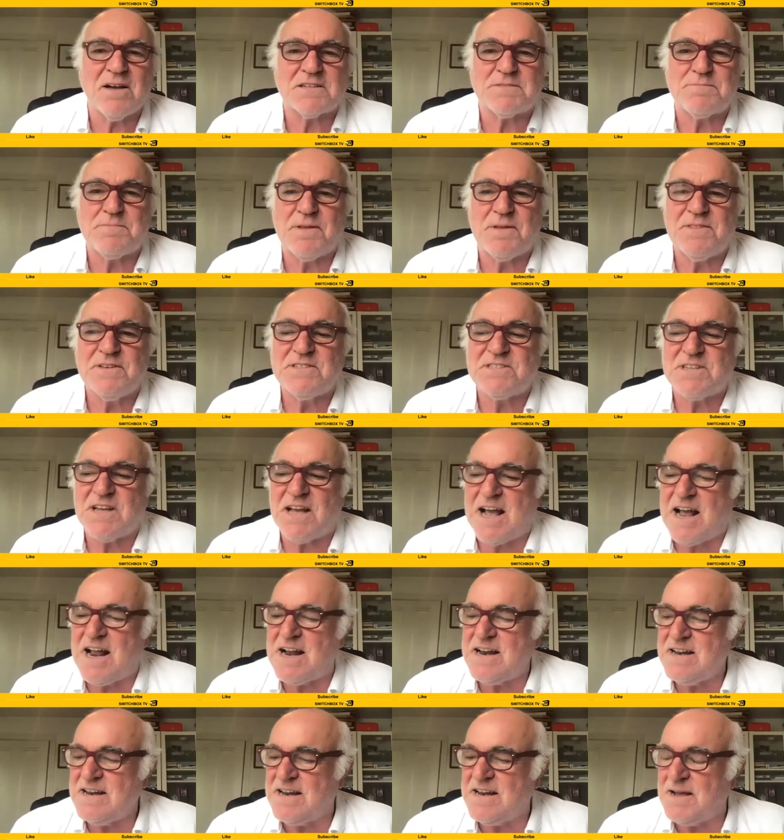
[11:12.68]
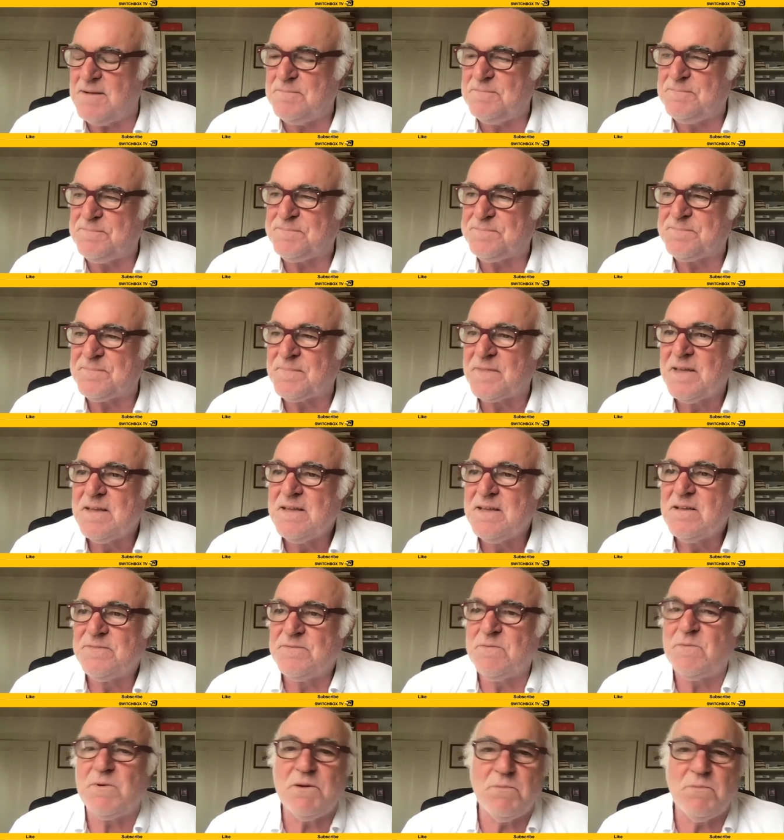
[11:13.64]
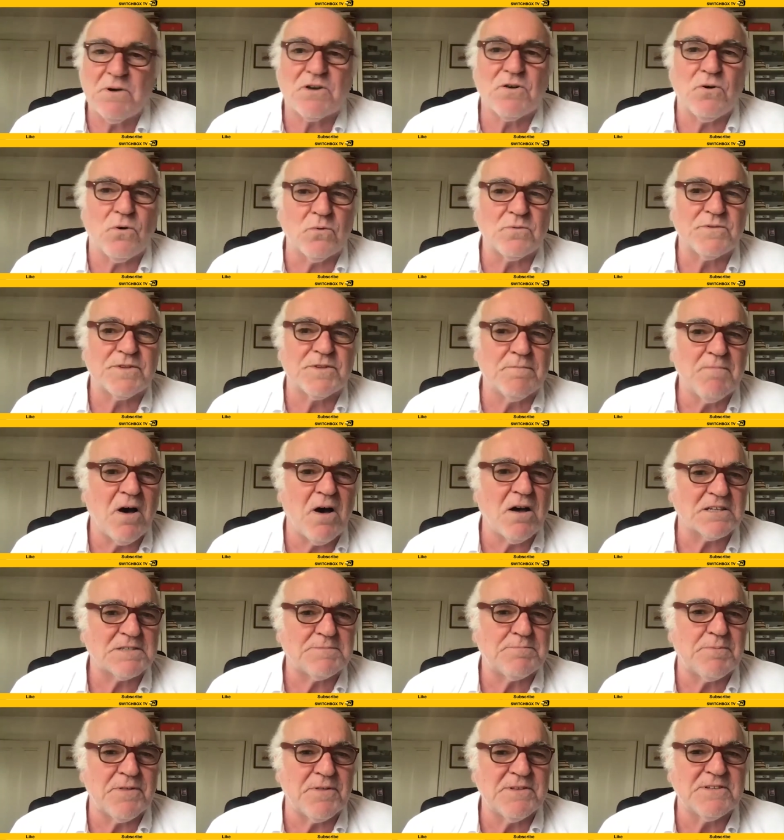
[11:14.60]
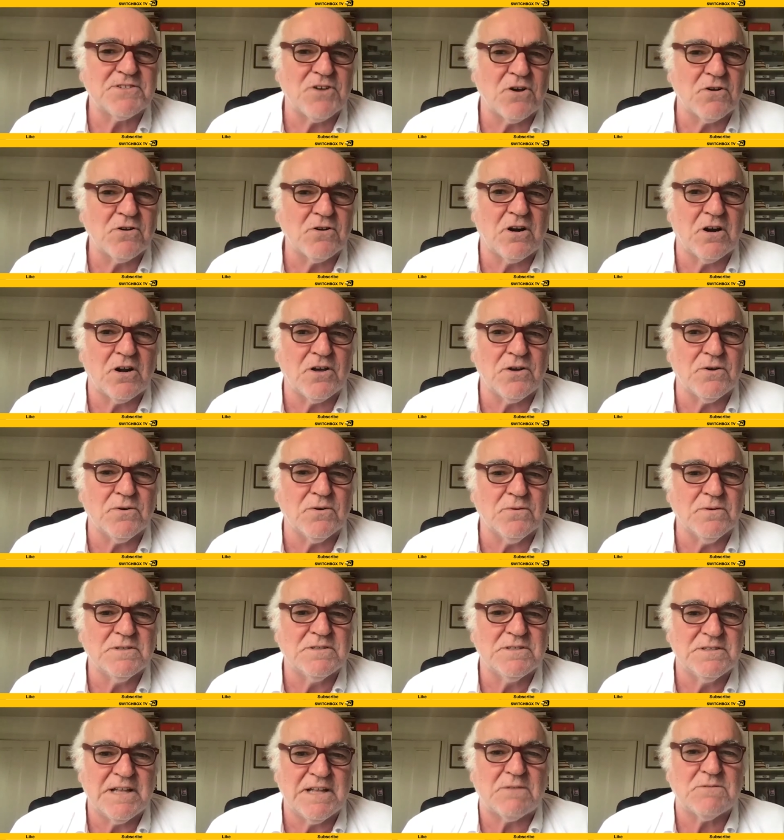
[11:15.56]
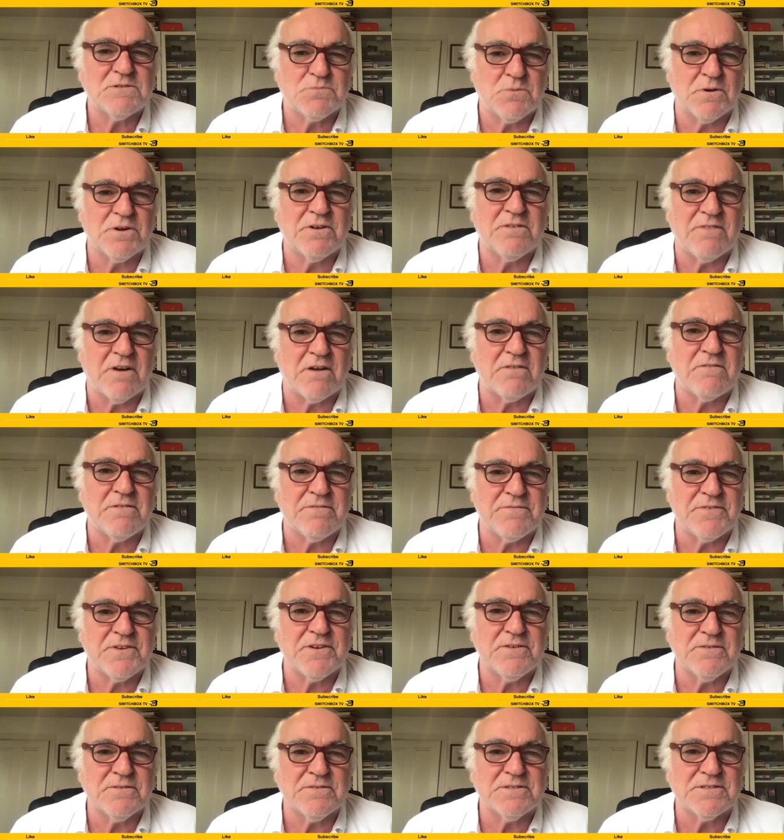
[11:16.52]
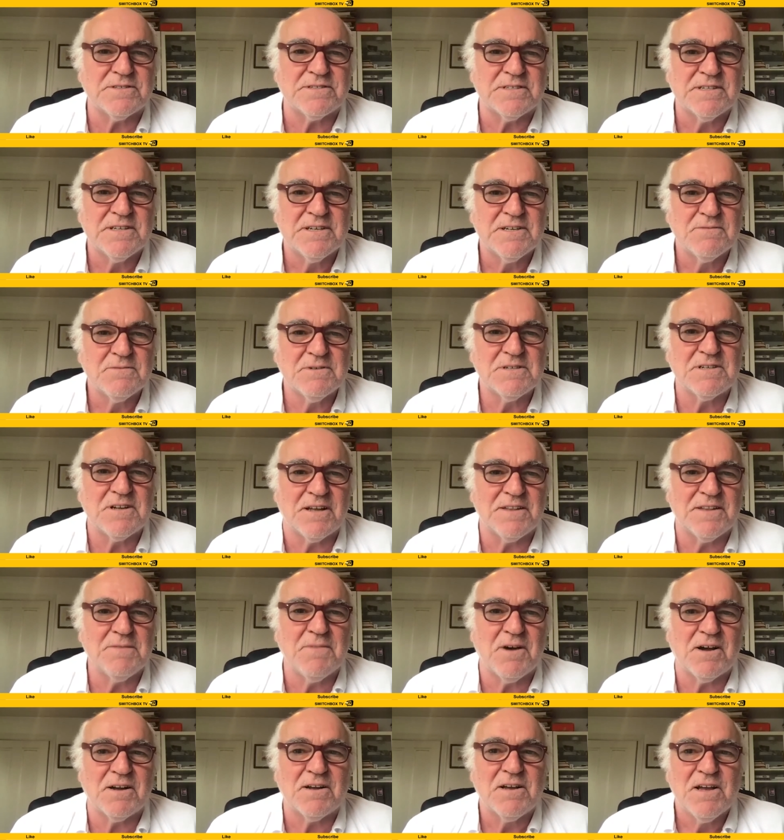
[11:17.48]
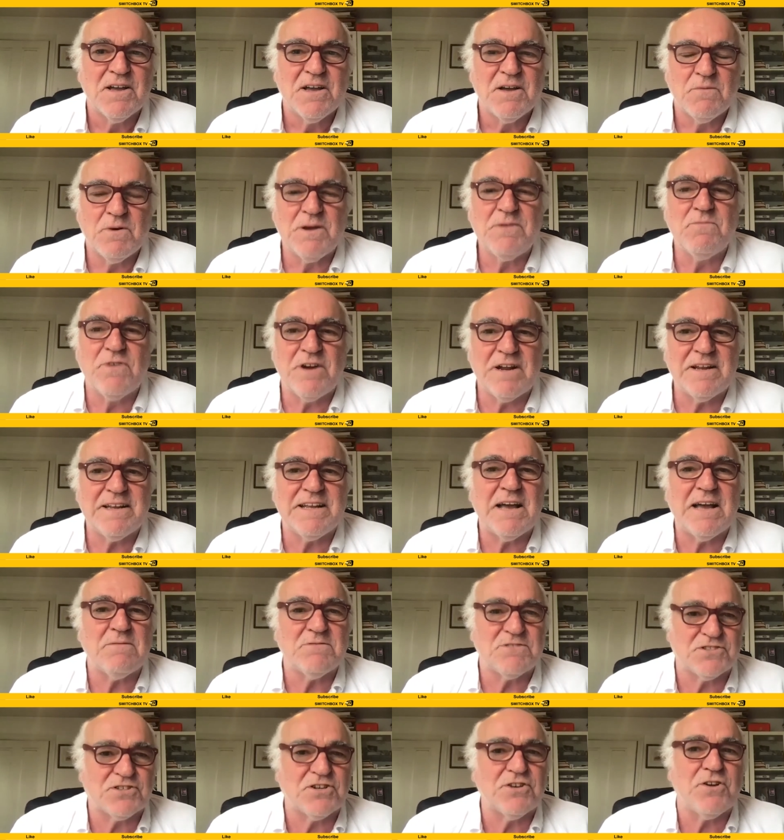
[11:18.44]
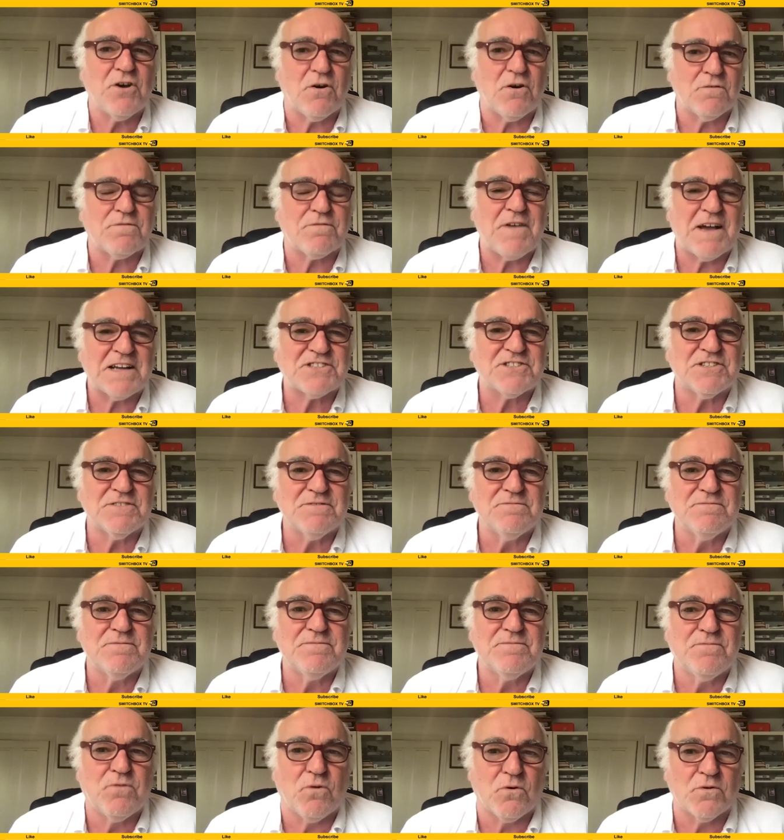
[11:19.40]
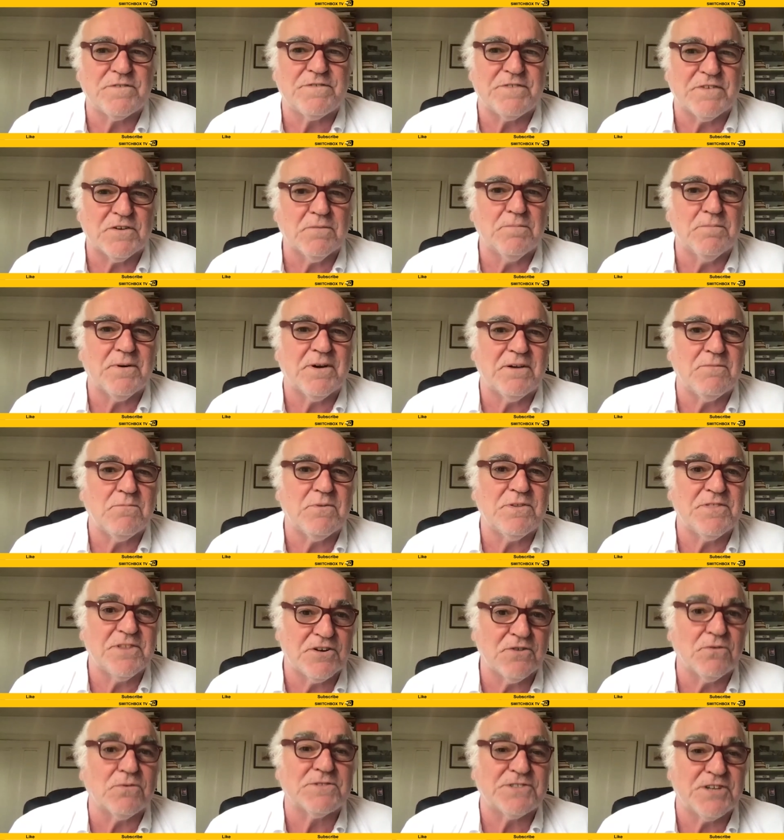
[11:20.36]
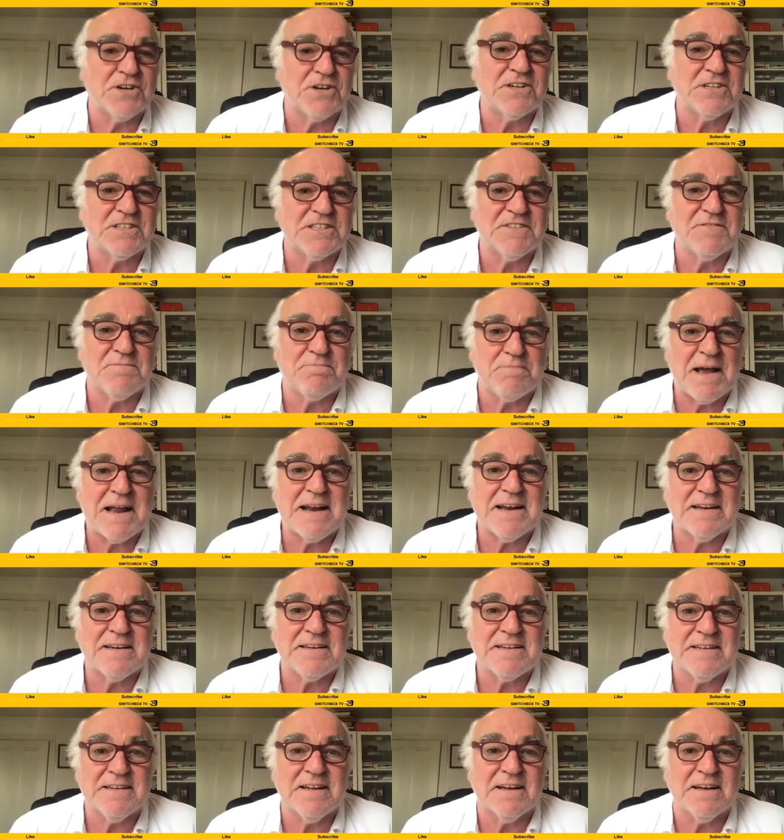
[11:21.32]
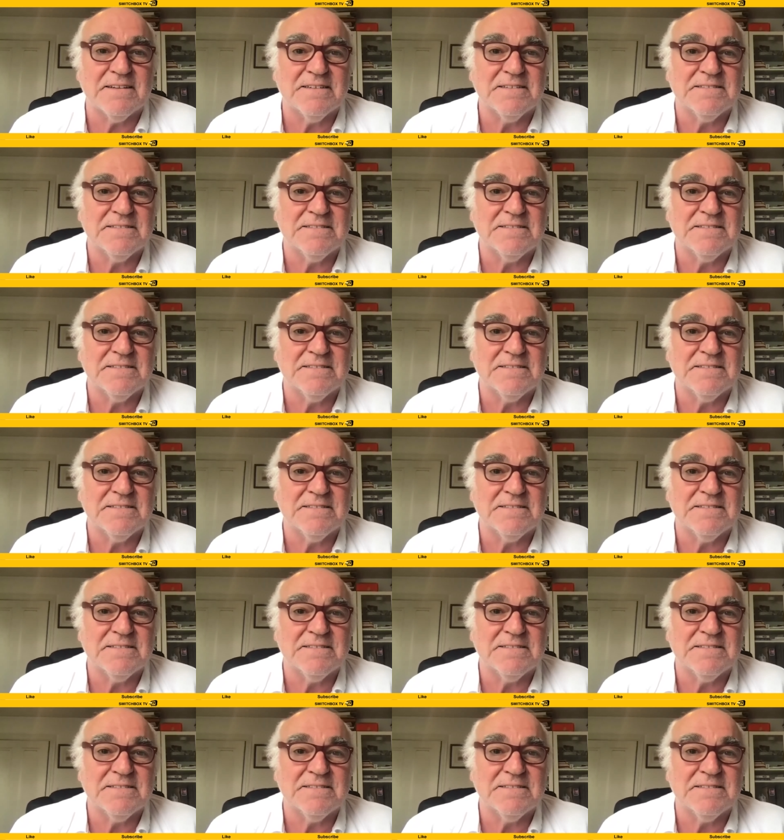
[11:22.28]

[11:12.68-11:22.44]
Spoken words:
Brothers, and we were called the Marx Brothers on glue. That was one of our reviews. It was like the it was good old-fashioned vaudeville, but with an alternative bent, you know.